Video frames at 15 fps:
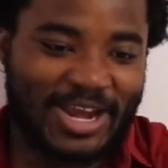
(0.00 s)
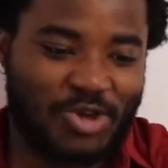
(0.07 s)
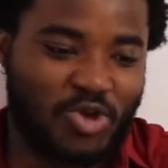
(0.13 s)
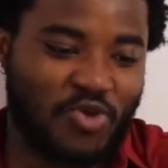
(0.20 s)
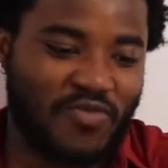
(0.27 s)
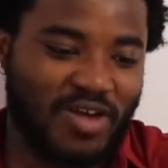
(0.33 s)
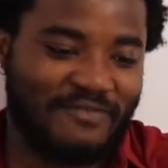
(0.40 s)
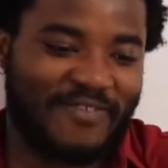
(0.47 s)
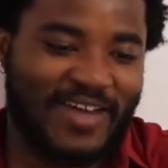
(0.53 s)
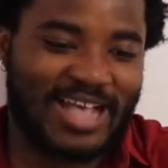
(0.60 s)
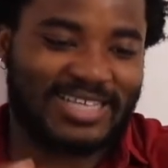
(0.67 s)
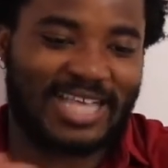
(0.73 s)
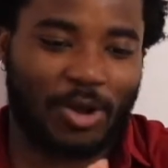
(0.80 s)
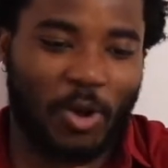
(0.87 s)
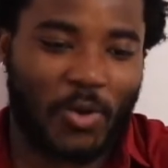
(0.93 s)
the UA
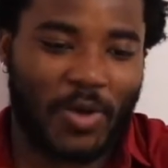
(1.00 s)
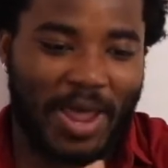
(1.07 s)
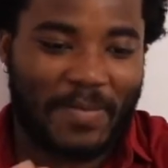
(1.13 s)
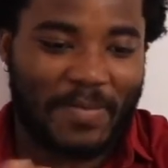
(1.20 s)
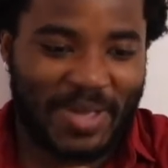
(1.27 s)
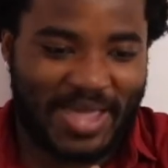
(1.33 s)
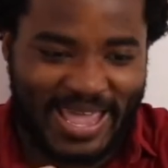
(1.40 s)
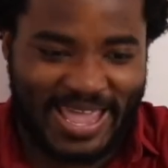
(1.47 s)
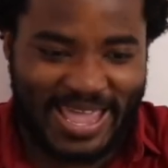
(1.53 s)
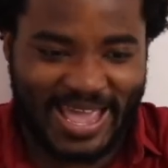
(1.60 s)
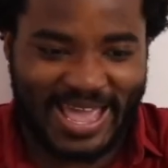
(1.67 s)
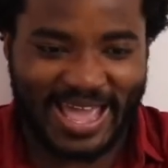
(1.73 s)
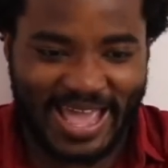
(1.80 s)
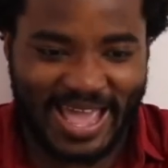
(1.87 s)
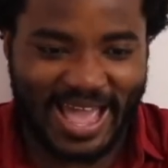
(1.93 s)
fans like, okay.